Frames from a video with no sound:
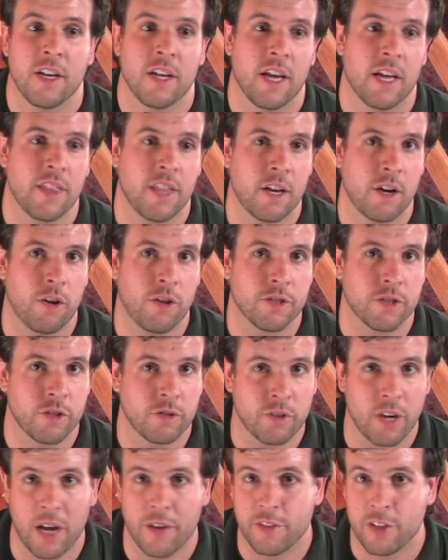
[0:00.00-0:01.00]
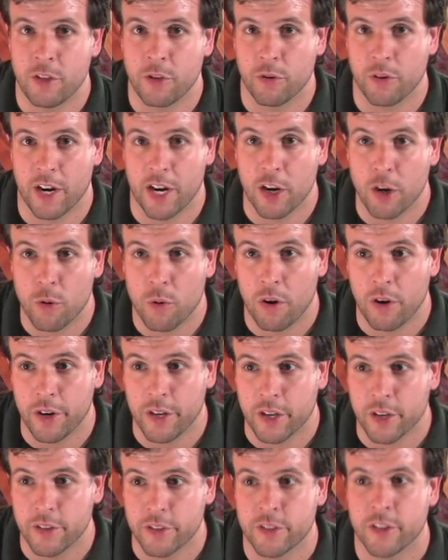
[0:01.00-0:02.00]
and then also drives indoor air quality
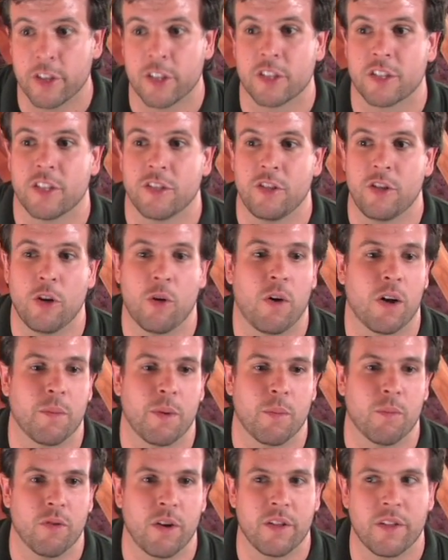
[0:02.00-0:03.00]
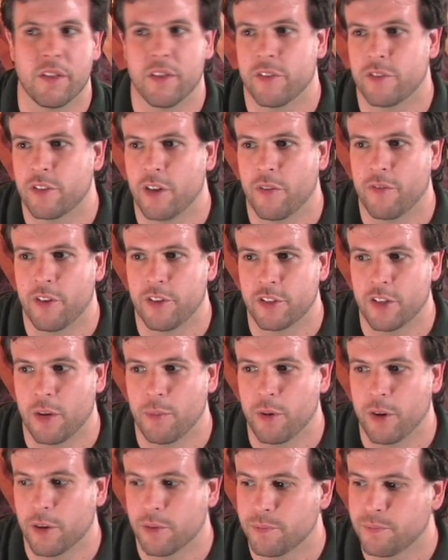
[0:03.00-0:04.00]
concerns because you don't want to be breathing the stuff that's up
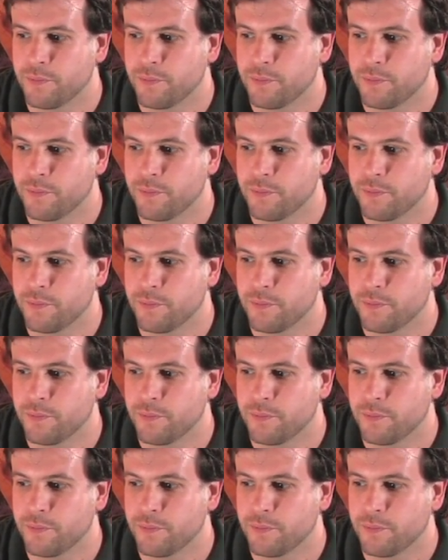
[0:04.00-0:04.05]
here.